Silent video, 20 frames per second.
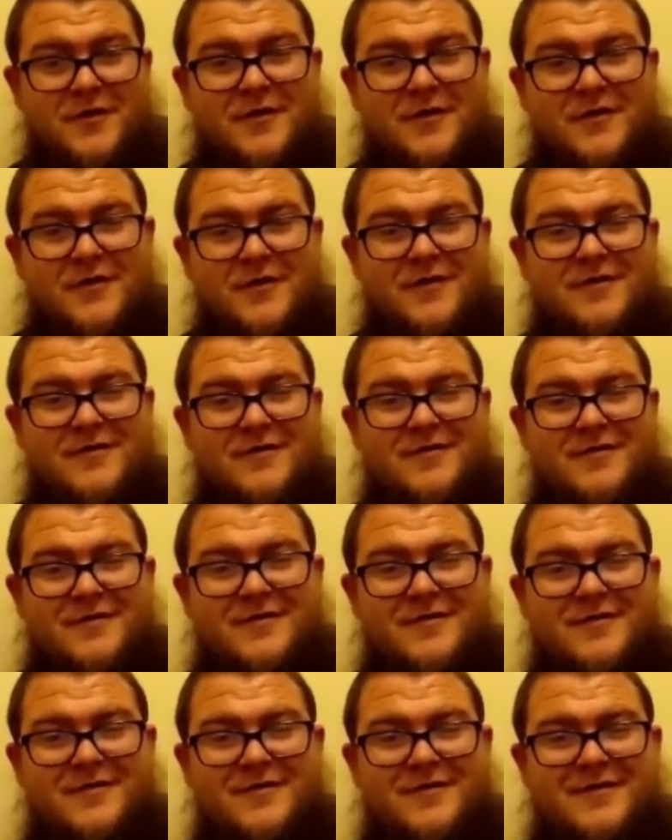
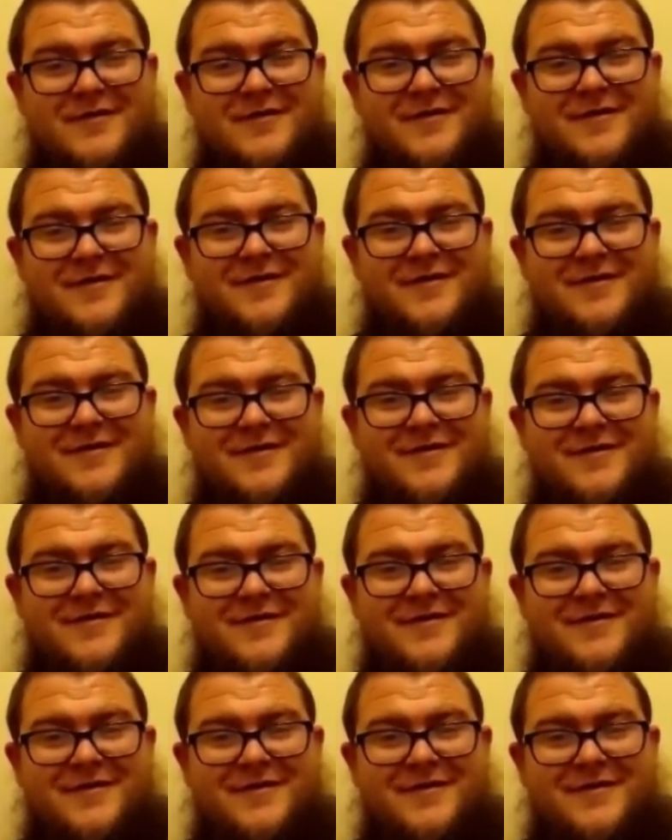(no one is talking)